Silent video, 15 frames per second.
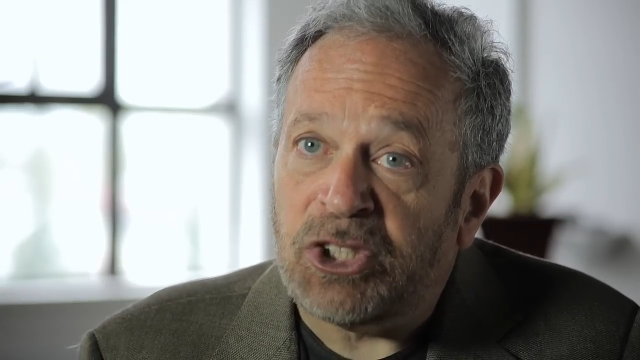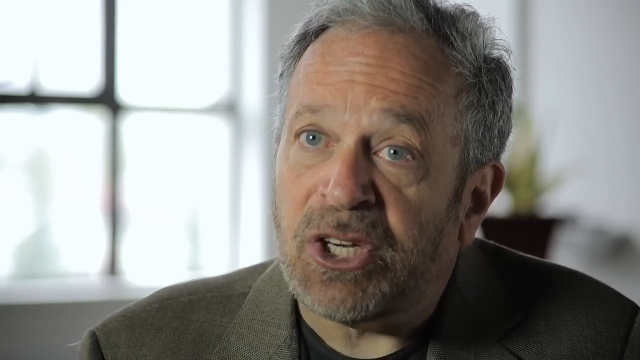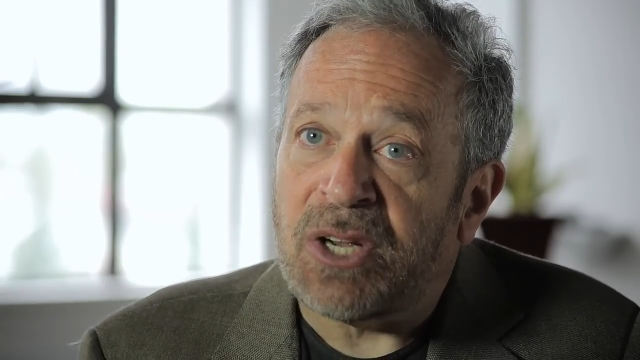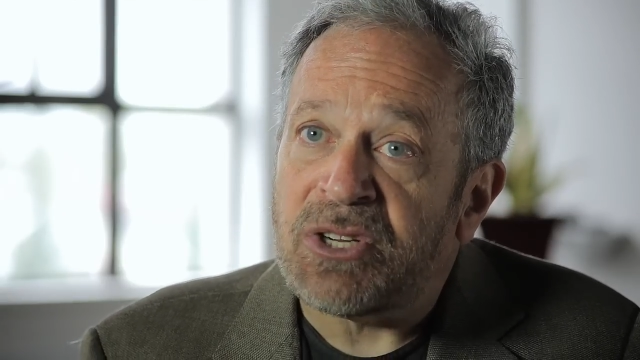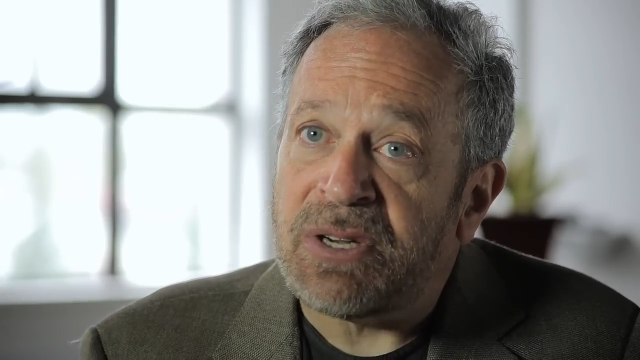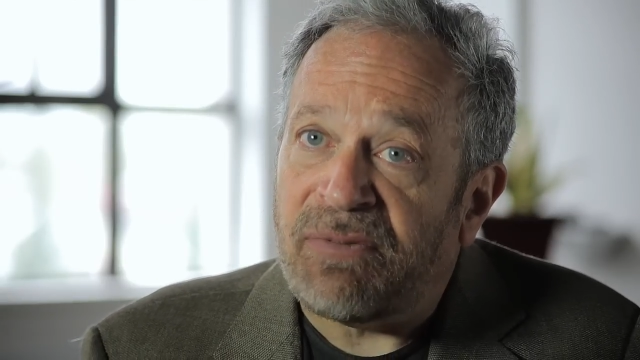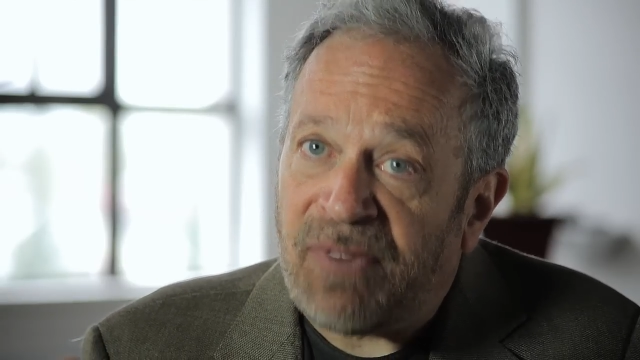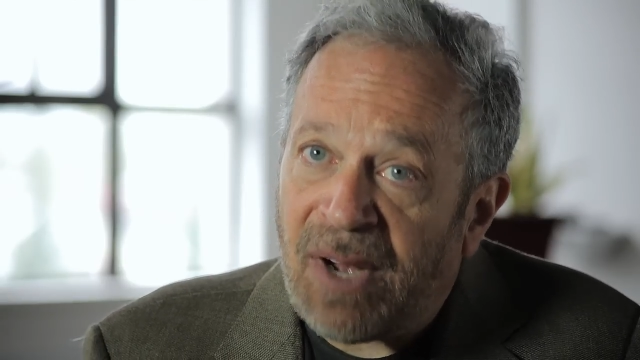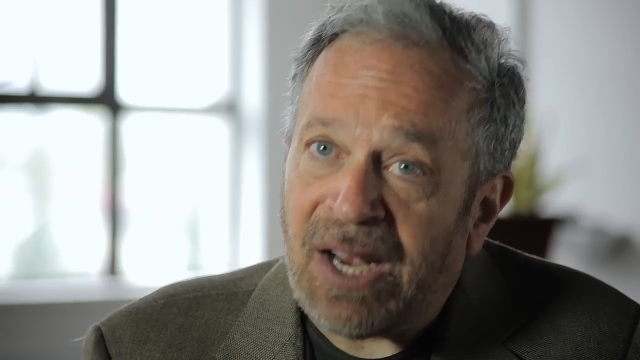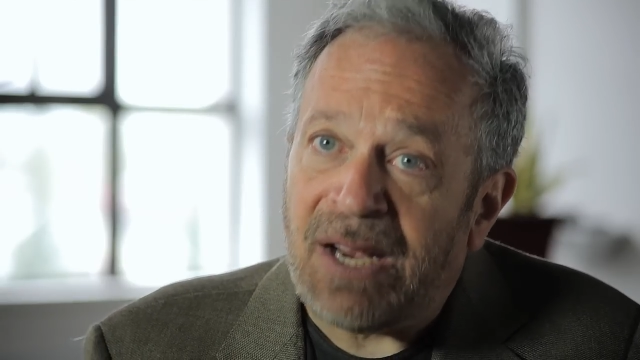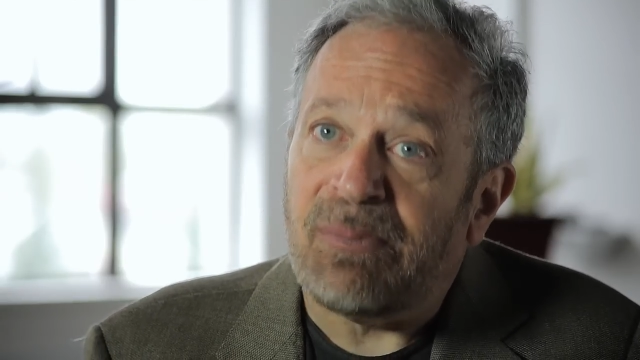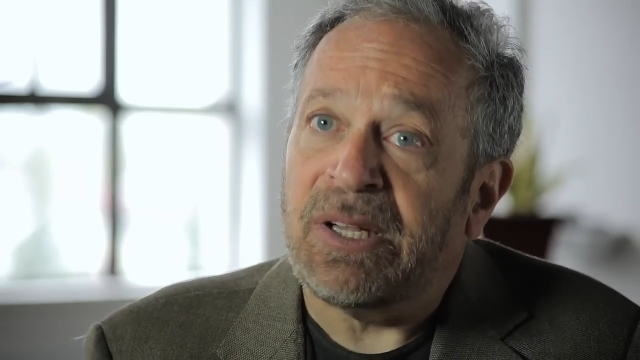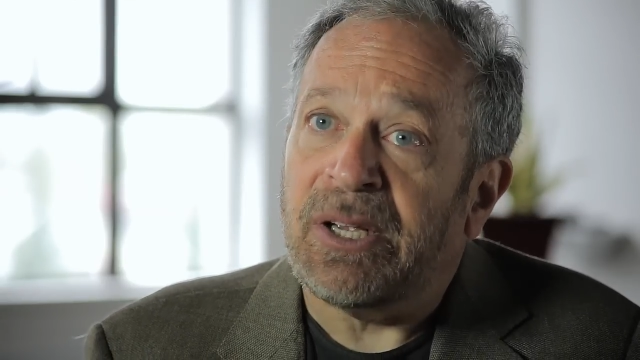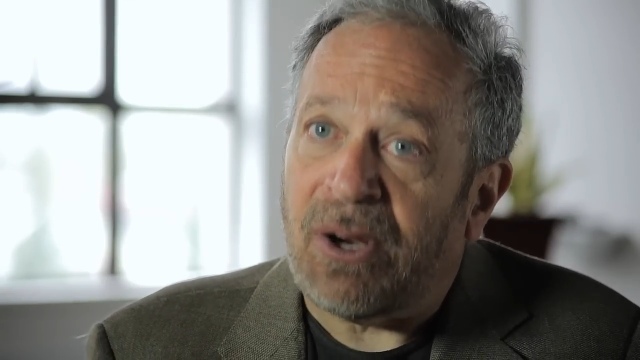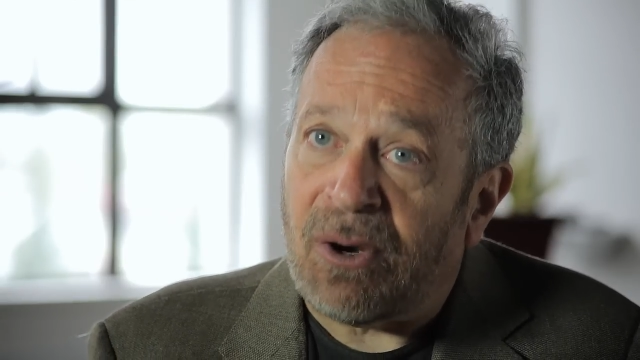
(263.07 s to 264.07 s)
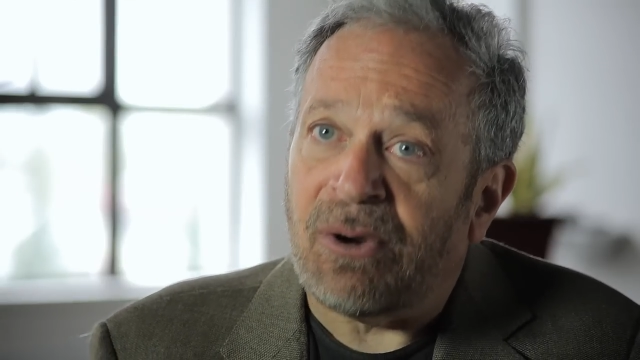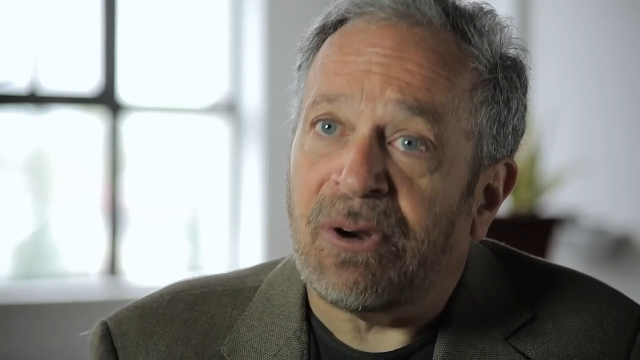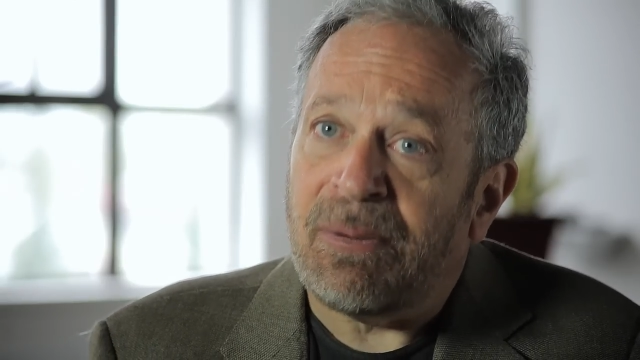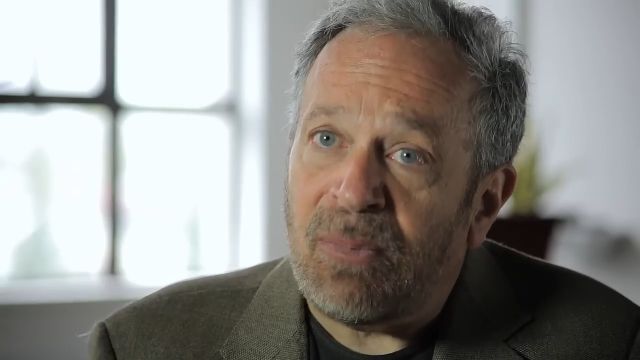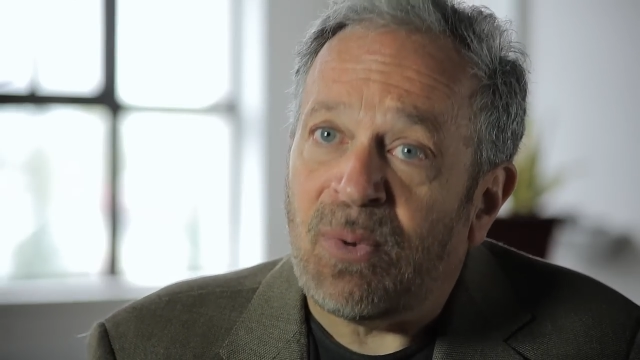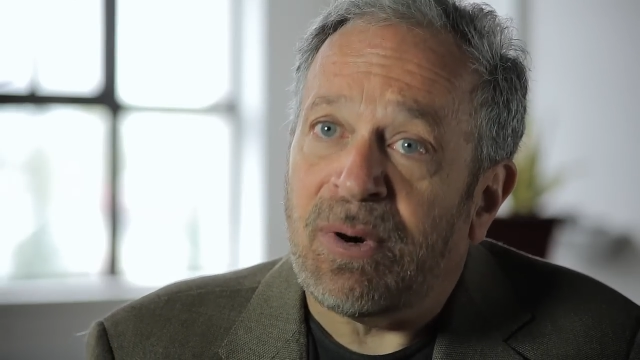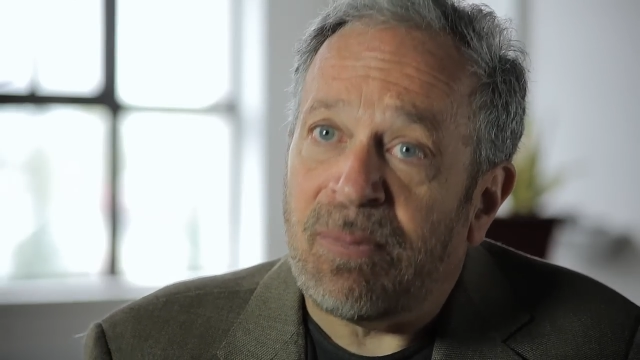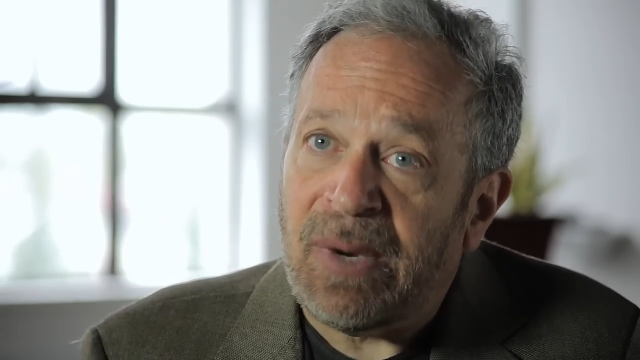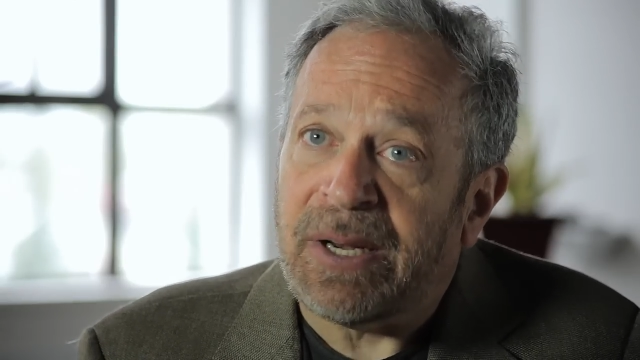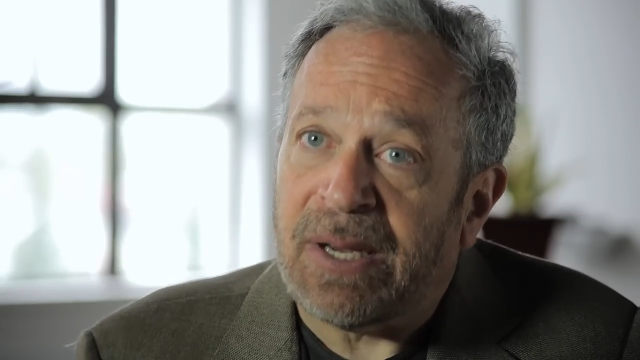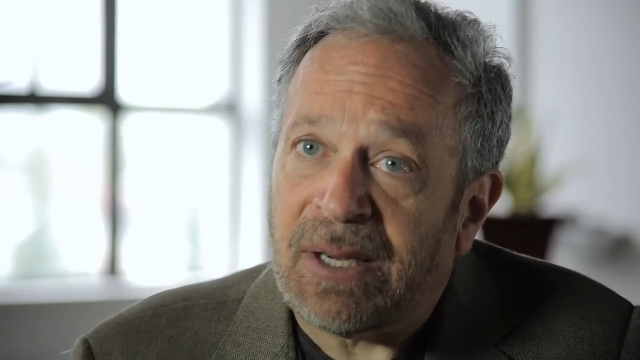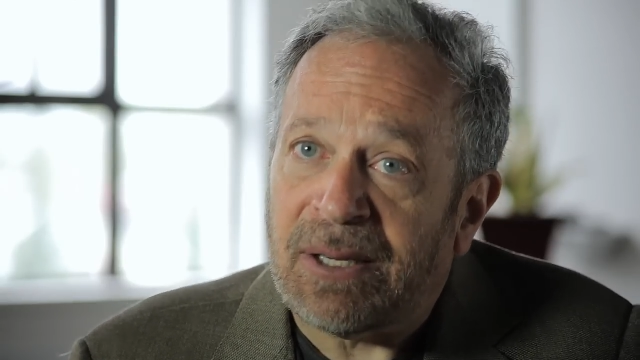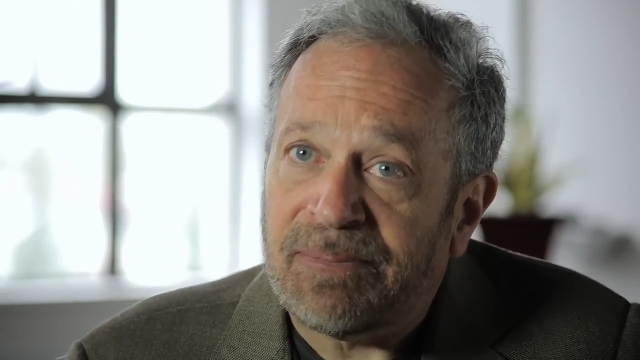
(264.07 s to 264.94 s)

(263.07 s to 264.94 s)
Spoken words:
justifiably earn more money?